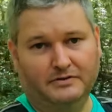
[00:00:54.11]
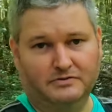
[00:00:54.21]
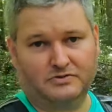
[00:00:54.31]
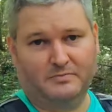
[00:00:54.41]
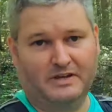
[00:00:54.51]

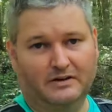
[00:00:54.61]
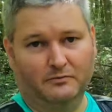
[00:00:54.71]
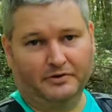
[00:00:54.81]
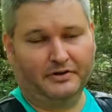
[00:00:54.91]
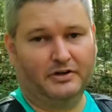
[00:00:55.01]
you should be getting
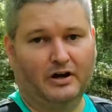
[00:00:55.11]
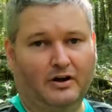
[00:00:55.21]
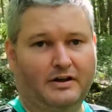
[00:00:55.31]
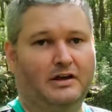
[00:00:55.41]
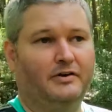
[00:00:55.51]
really good
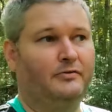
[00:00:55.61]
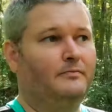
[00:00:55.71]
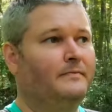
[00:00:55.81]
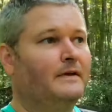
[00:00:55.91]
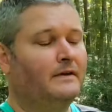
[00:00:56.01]
audio
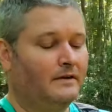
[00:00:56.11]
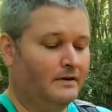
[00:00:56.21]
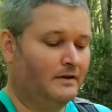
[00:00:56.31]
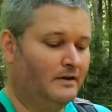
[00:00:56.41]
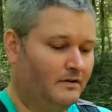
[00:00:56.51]

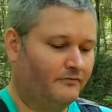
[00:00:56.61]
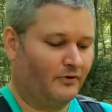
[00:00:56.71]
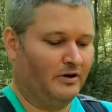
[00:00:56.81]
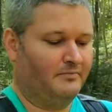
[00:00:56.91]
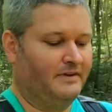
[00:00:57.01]

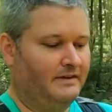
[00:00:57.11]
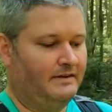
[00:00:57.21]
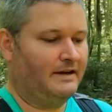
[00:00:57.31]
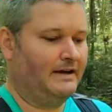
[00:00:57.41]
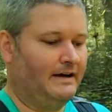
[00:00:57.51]
from
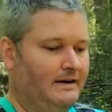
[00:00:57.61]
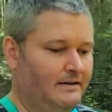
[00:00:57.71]
the uh,